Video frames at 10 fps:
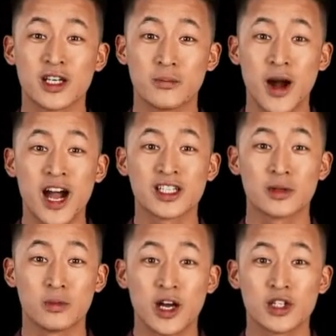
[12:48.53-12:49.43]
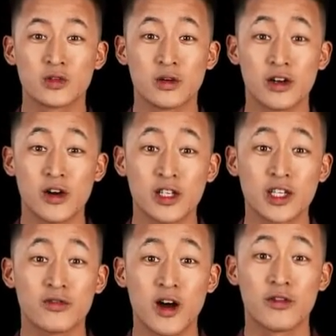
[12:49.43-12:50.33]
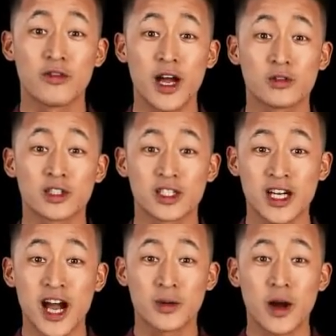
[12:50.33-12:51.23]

it packs a punch with 35,000 attack